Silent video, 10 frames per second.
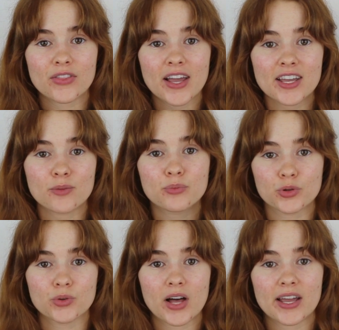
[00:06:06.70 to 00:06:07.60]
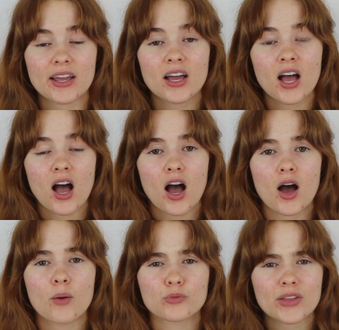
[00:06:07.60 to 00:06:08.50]
light and blue light.
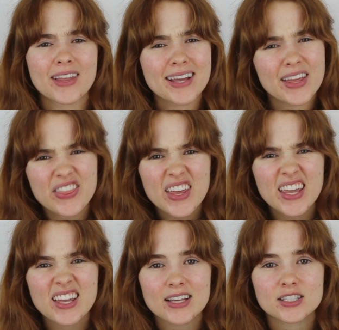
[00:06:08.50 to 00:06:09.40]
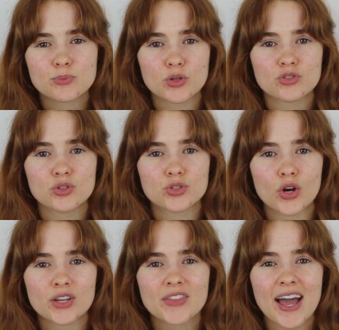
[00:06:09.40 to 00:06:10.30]
Red light, I think, is supposed to
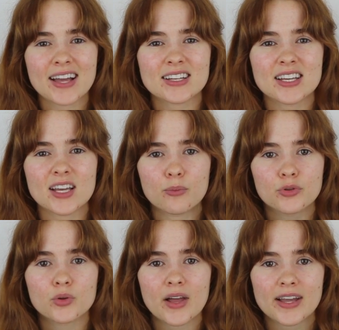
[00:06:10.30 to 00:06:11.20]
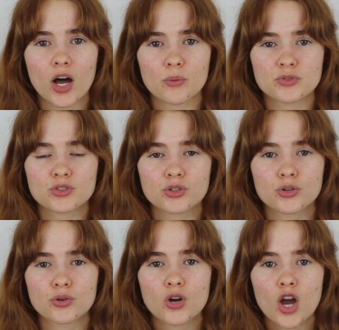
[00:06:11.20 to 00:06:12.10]
target the acne, and blue light helps
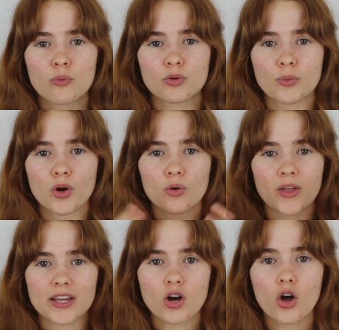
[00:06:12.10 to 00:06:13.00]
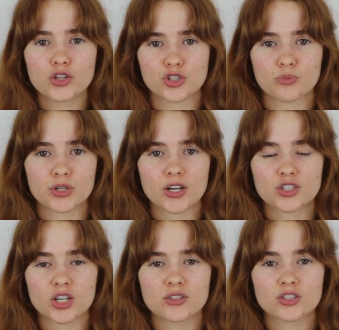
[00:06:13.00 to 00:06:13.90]
to promote like collagen
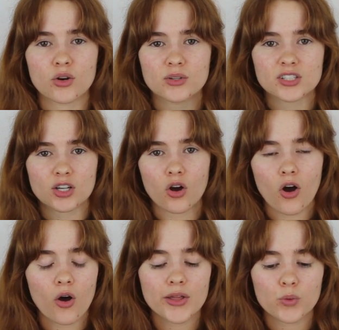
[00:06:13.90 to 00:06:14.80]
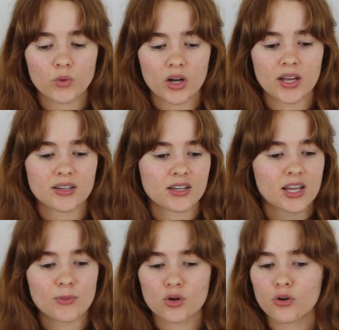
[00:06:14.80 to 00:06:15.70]
production. So it's like all in one,
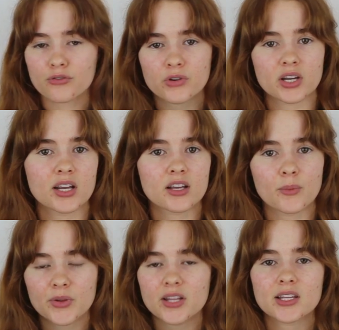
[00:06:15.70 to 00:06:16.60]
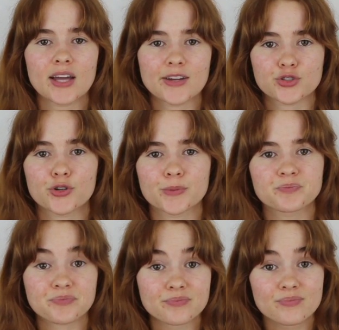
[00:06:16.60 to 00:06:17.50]
chemical free, completely natural.